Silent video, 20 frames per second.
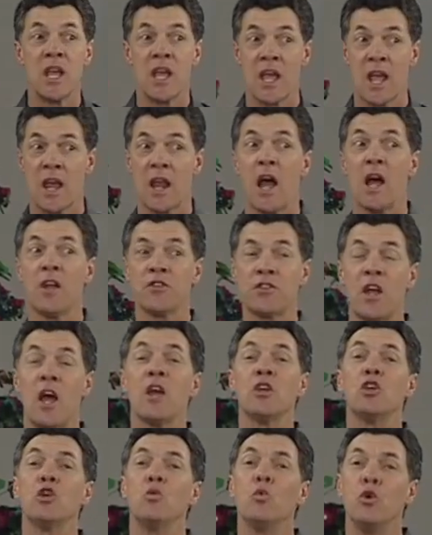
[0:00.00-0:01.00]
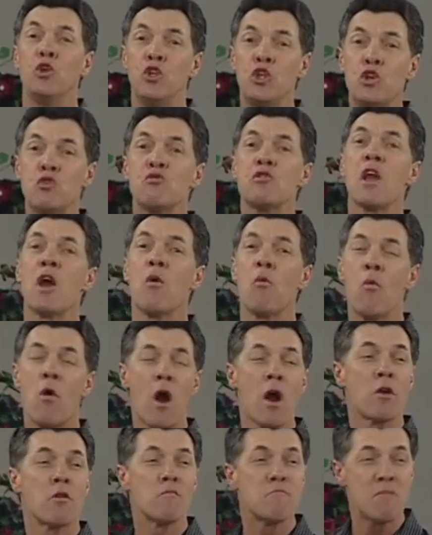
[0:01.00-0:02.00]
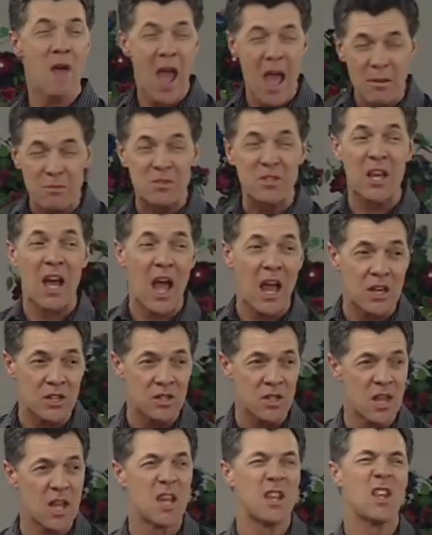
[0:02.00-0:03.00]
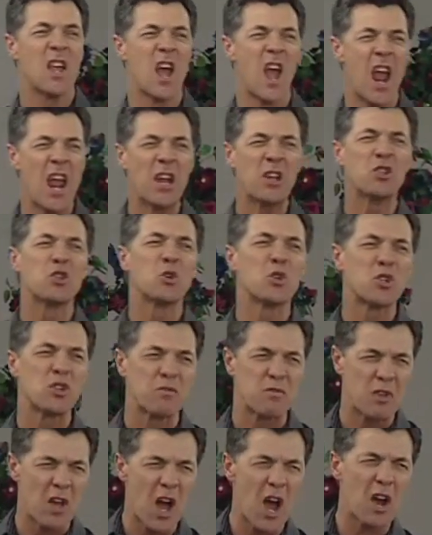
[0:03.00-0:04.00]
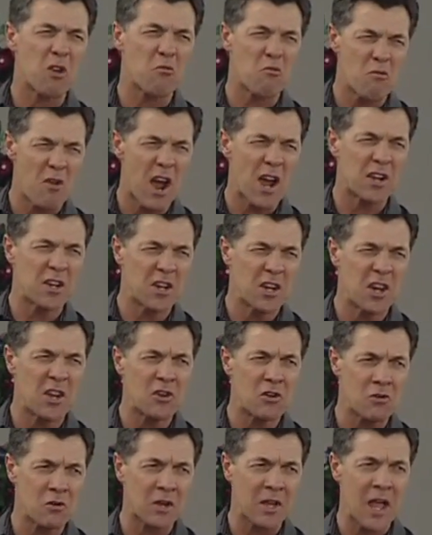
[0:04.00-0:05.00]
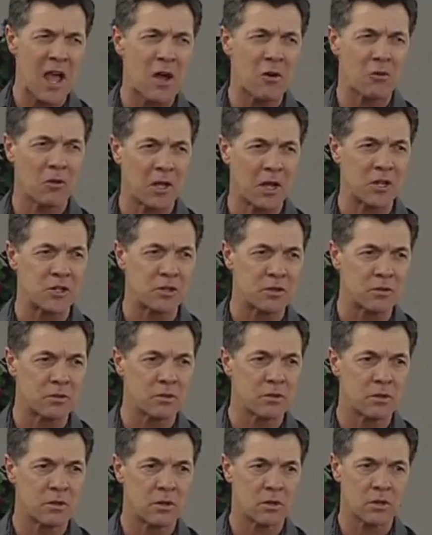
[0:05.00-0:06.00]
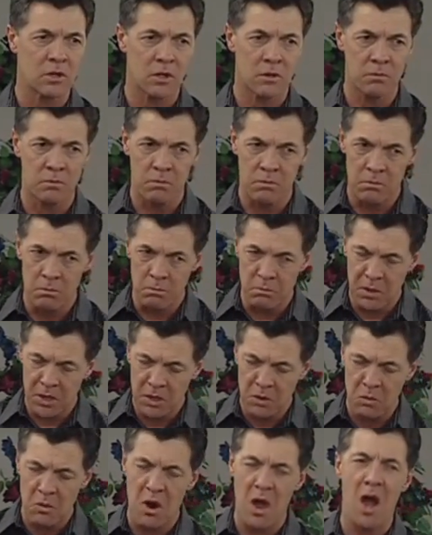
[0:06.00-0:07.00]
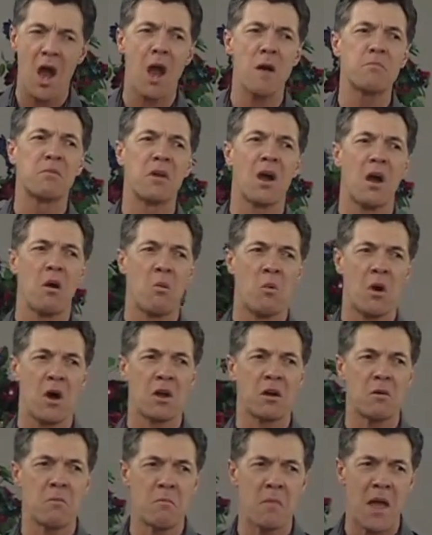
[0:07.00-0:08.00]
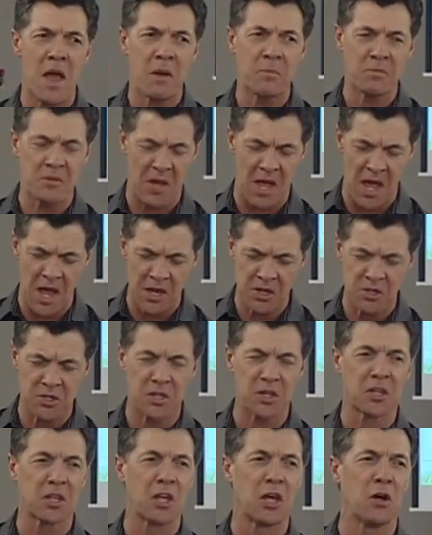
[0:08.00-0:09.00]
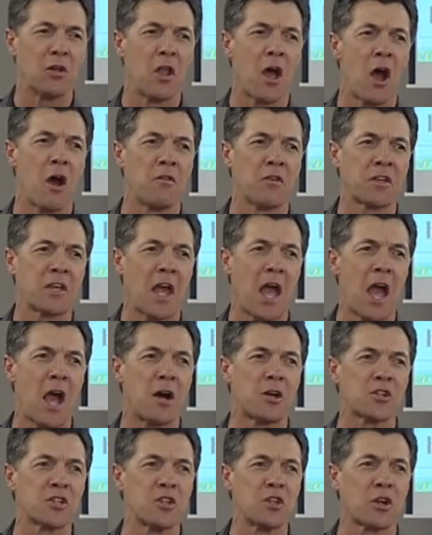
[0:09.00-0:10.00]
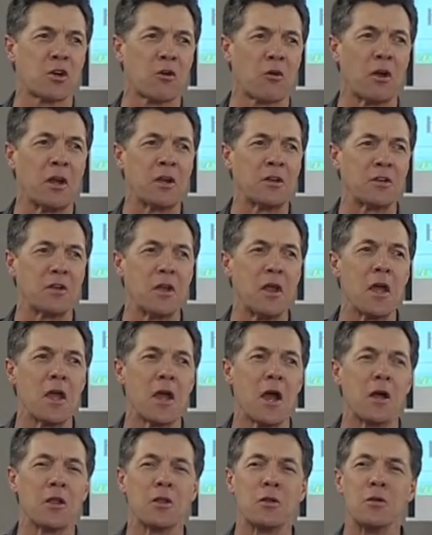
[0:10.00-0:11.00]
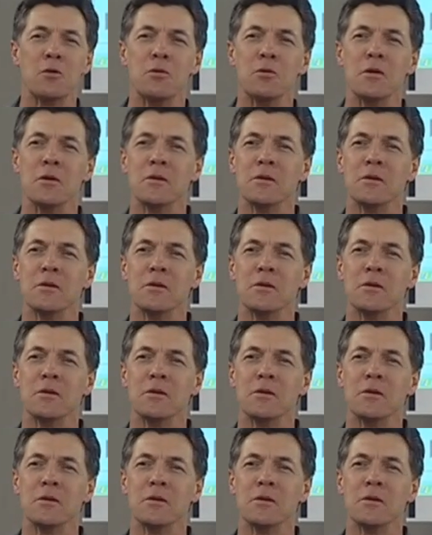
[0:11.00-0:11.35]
And I'll tell you, when you get water baptized, the angels of God write it in your account ledger. They'll go, Big Rob got water baptized and killed all the cows in the creek today. Hallelujah.